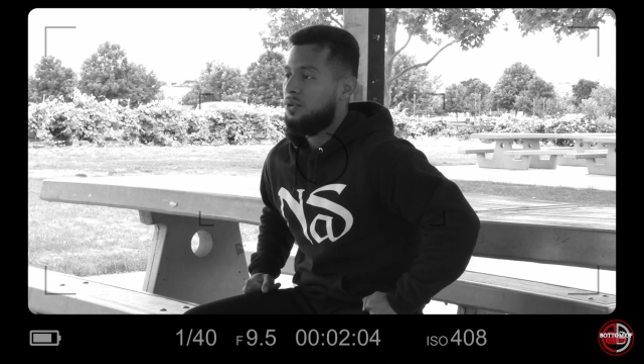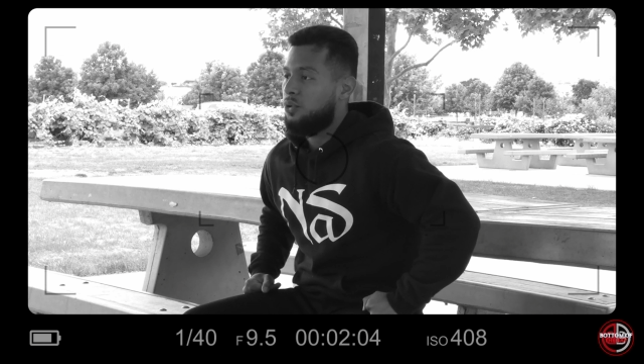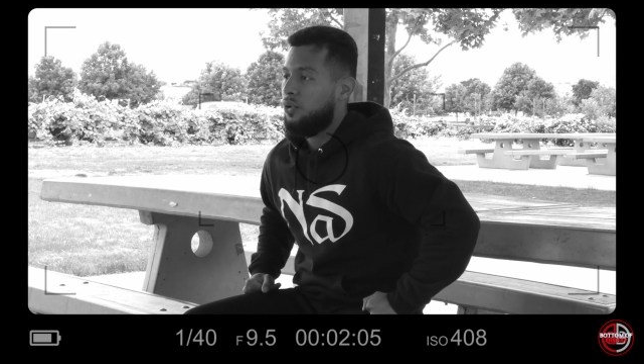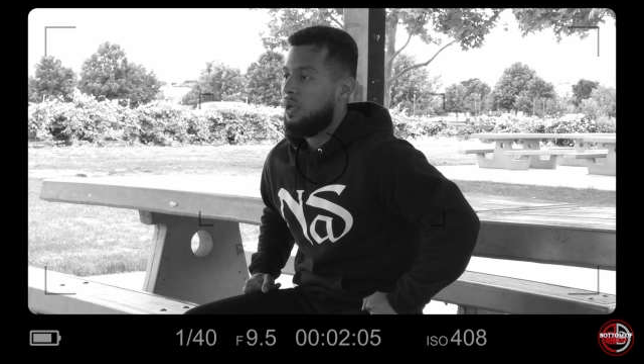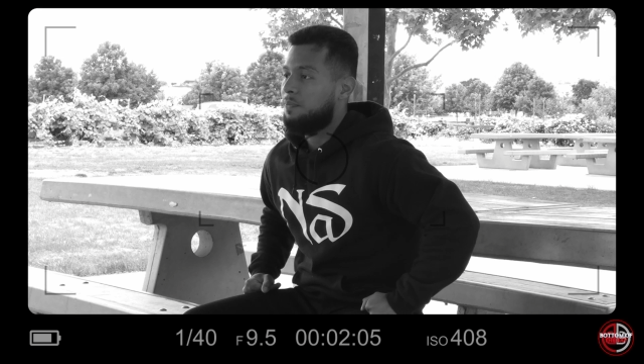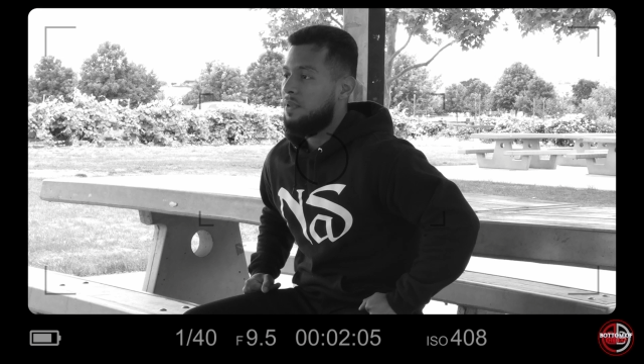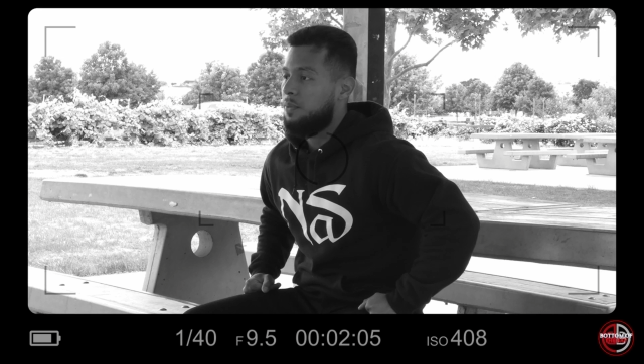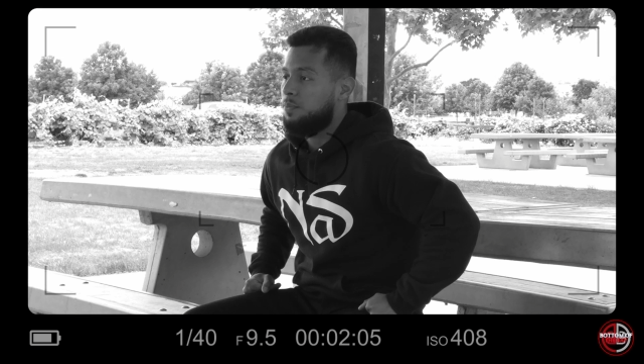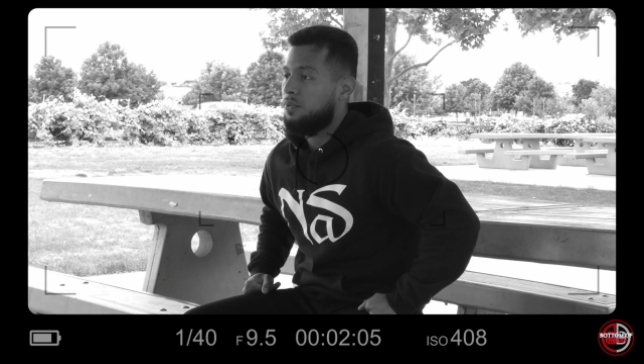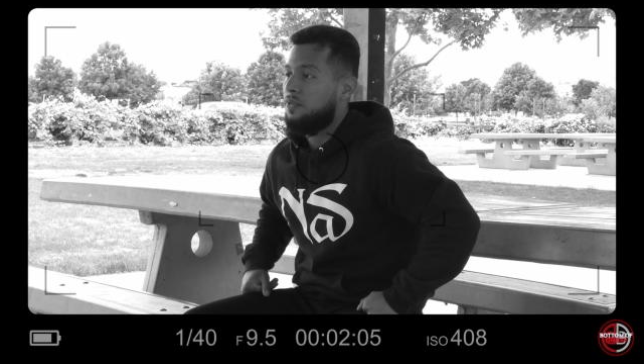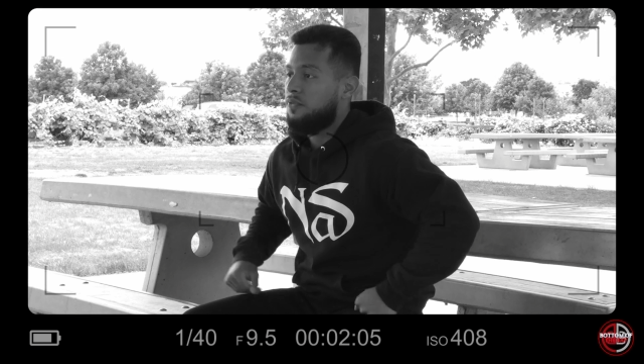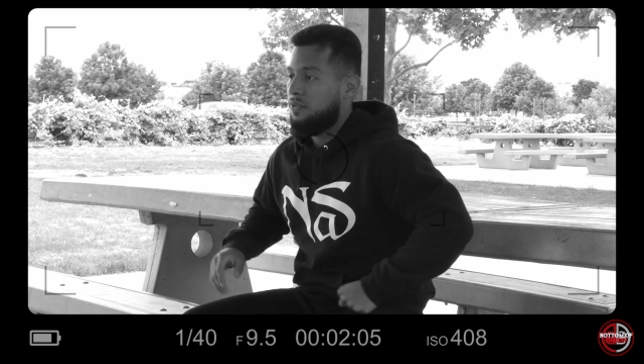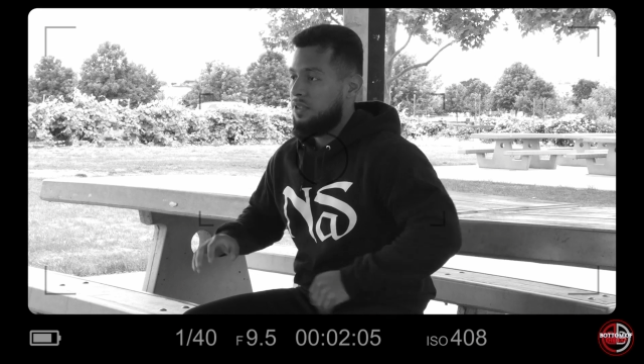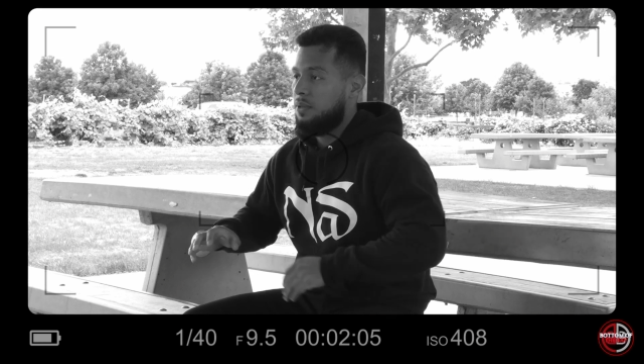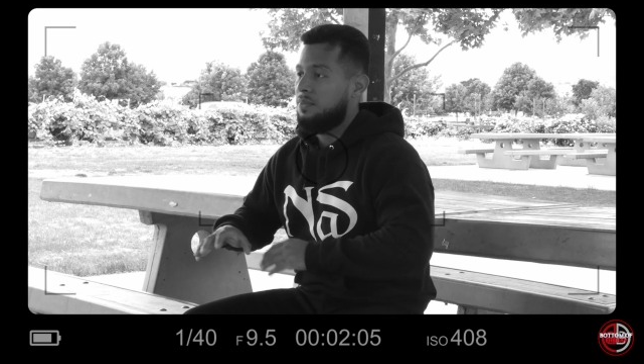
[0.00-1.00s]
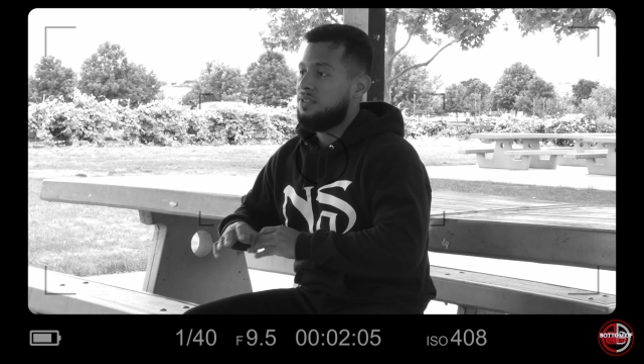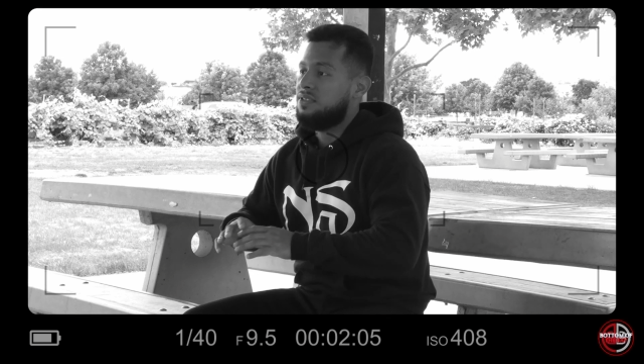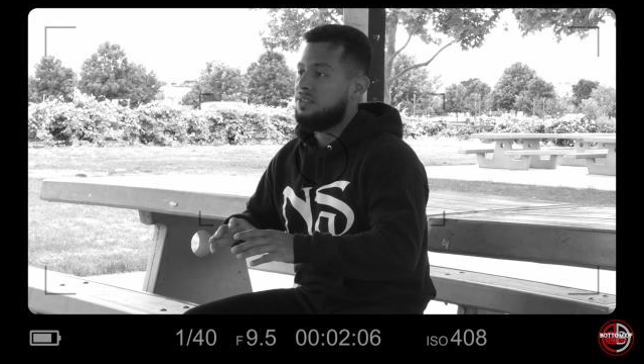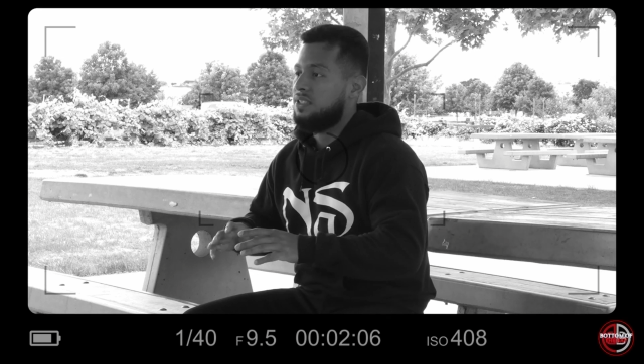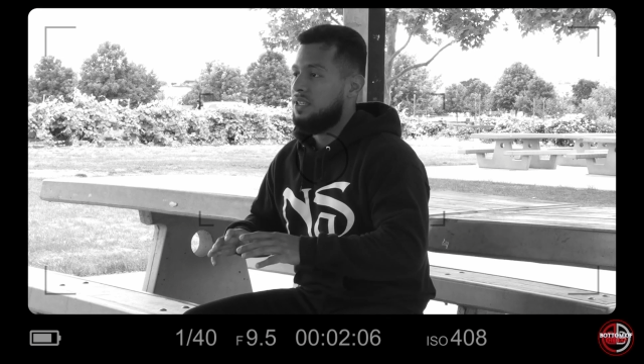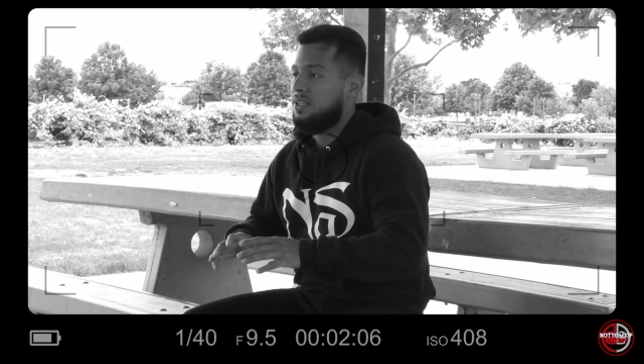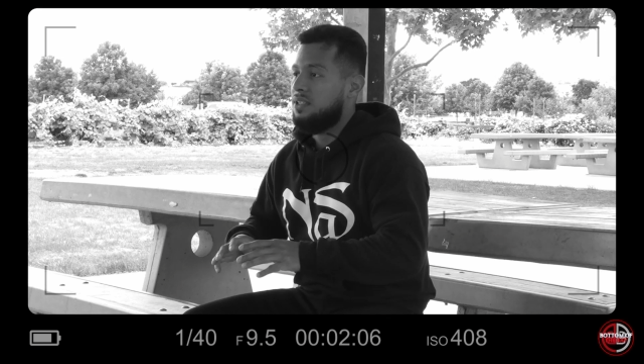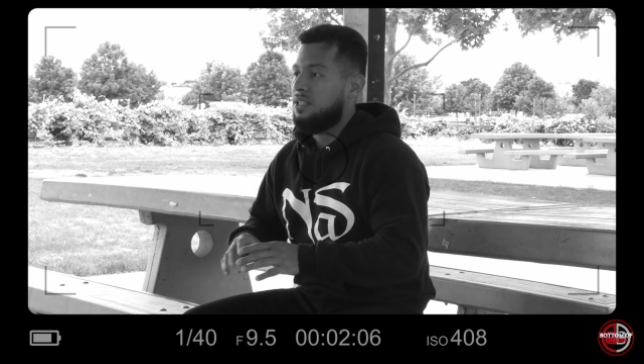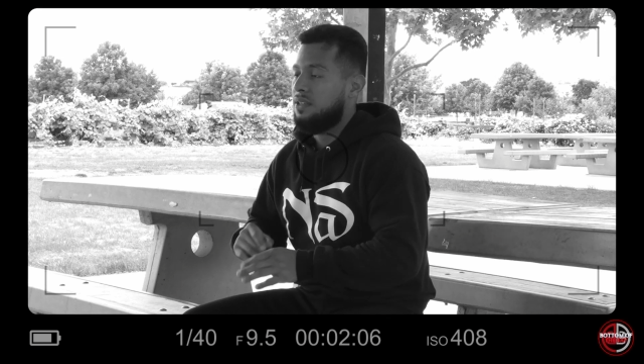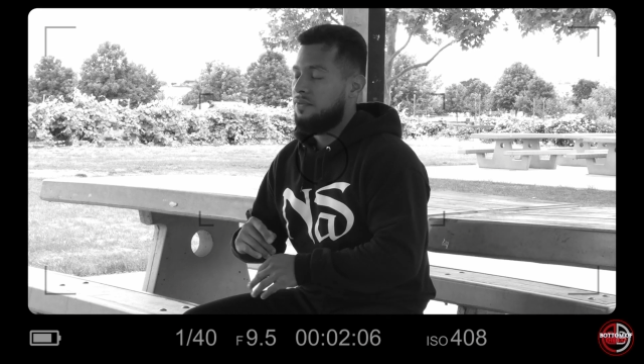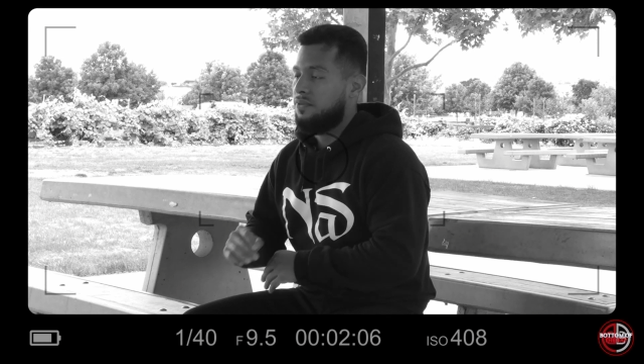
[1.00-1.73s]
correct people for them to see it,